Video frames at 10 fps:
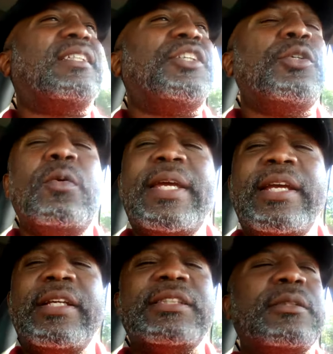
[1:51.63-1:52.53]
into you
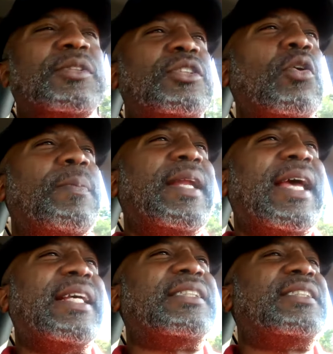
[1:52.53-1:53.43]
hearing some stupid
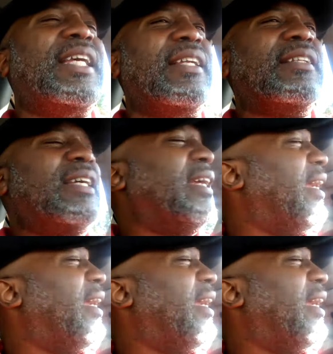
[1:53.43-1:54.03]
ass shit.